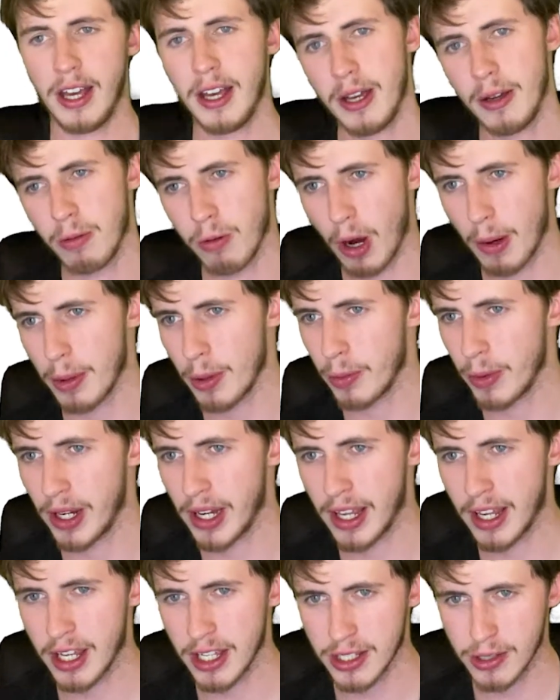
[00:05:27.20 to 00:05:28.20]
Robert
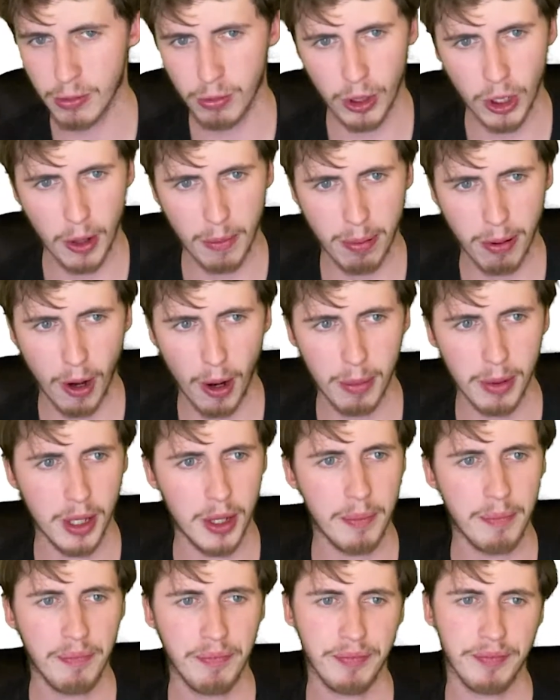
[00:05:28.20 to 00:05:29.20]
Whittaker's a real
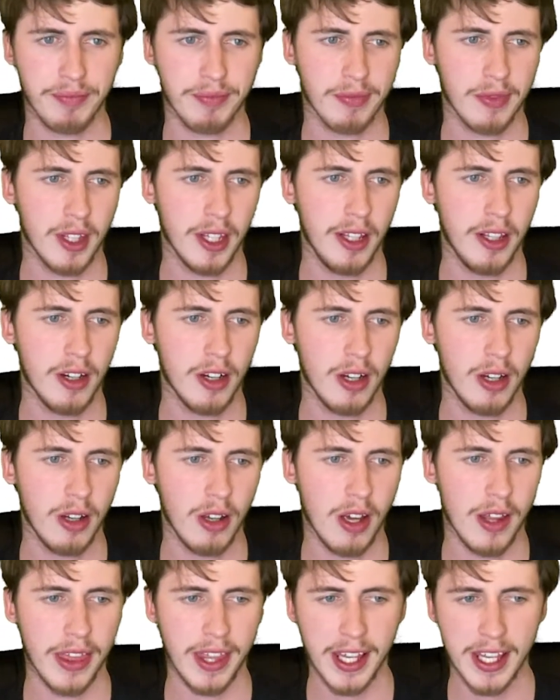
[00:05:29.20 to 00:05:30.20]
problem. You know,
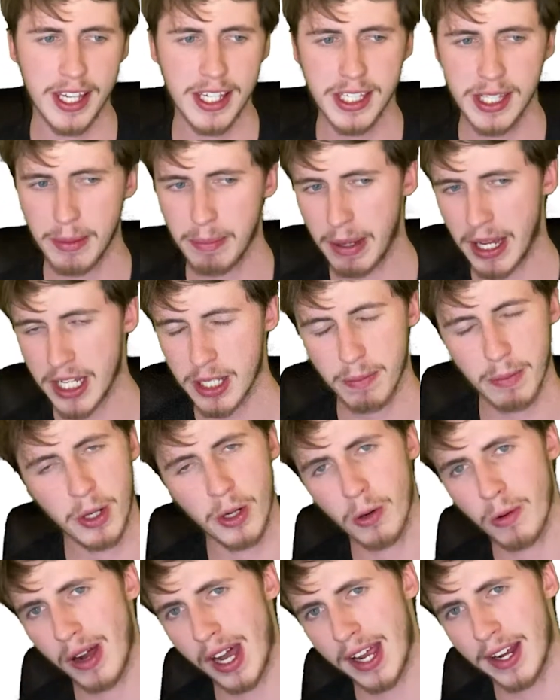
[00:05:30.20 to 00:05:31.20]
I think he's the best
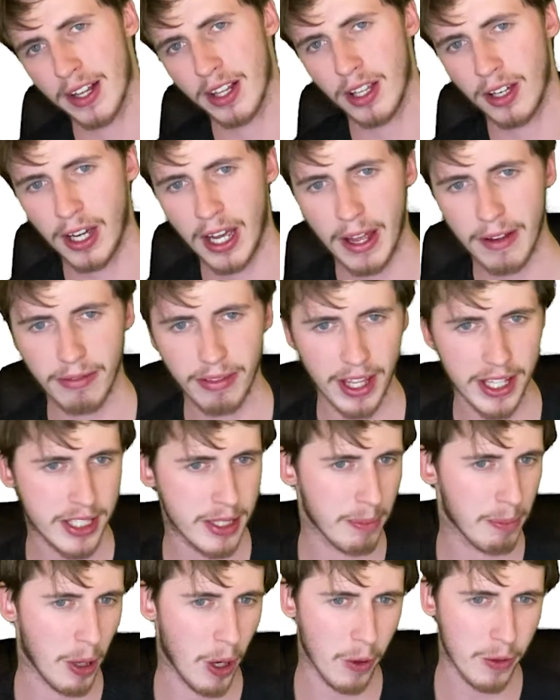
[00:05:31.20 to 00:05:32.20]
middleweight alive. That's a
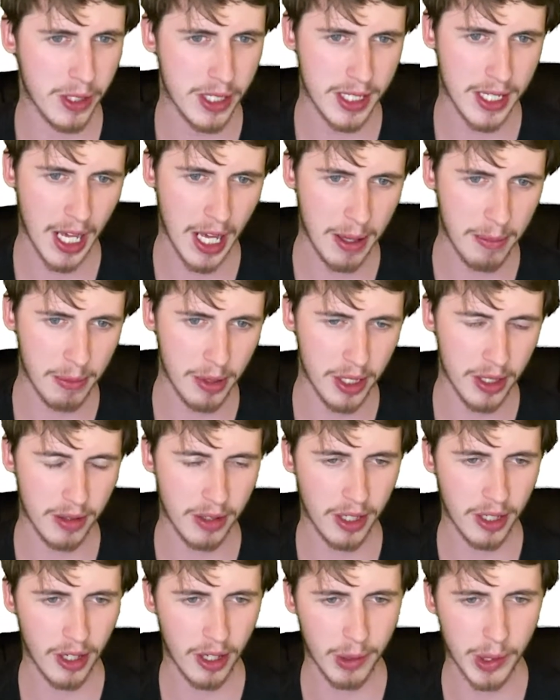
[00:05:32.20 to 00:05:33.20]
bold statement.
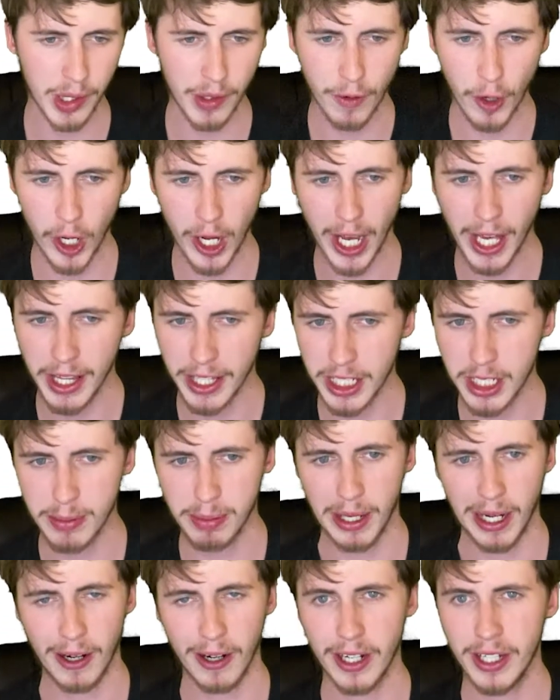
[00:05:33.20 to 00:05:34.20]
You know, you got Alex
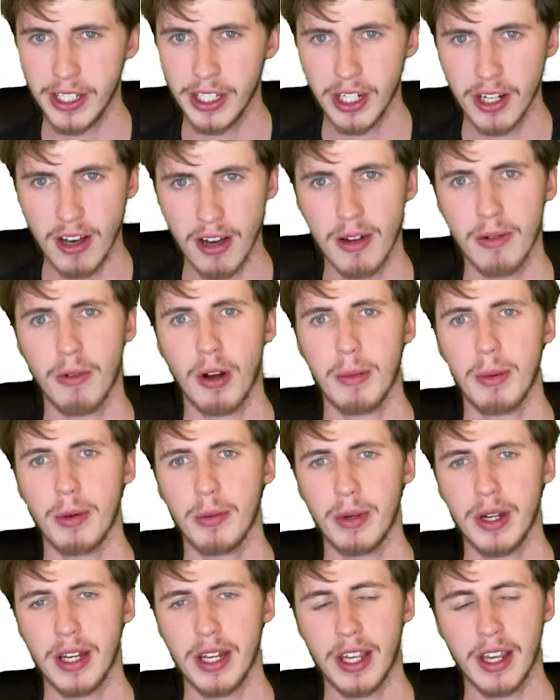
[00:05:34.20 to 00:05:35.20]
Pereira and you got Robert
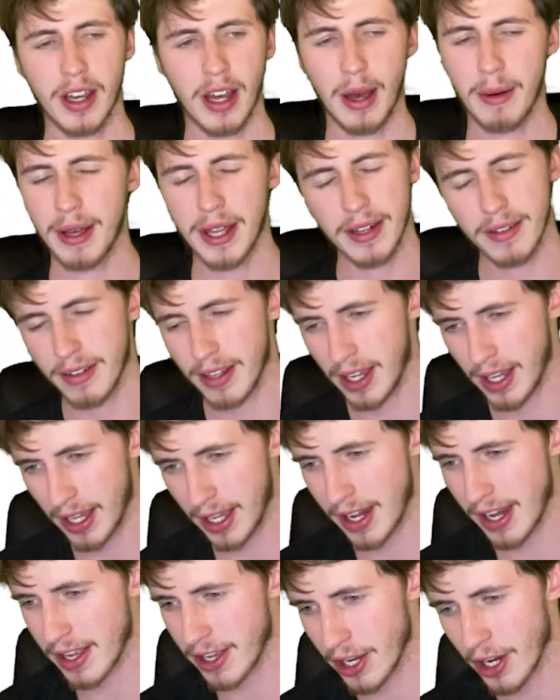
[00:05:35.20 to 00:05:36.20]
Whittaker.
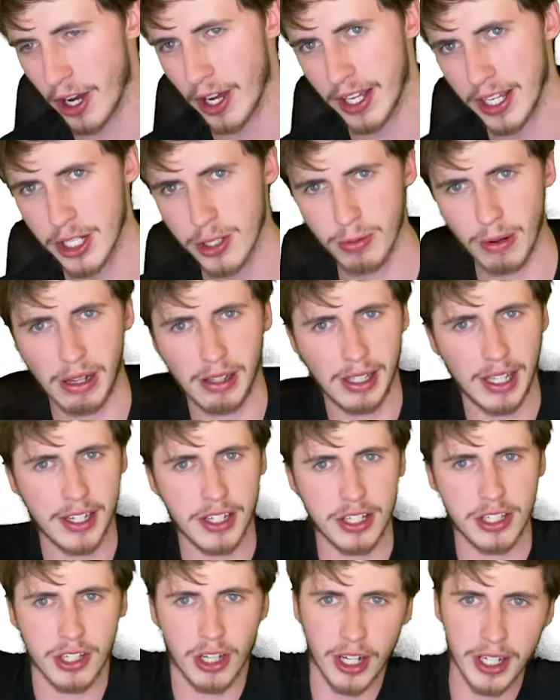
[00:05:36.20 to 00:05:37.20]
And you got Ciryl
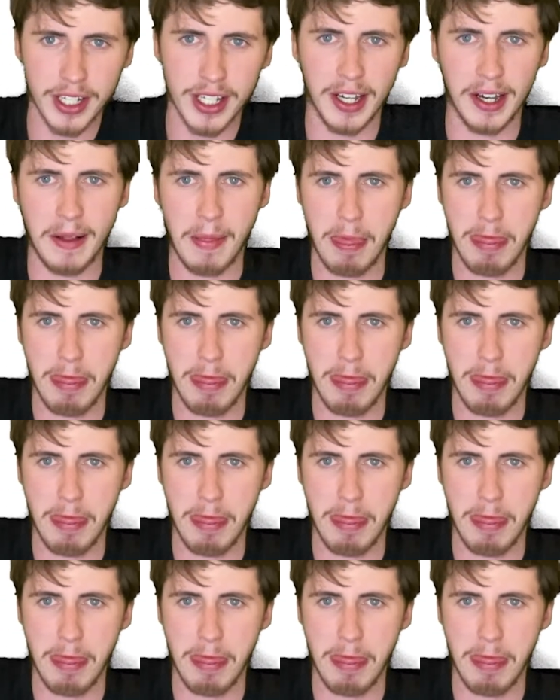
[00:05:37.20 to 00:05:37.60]
Adesanya.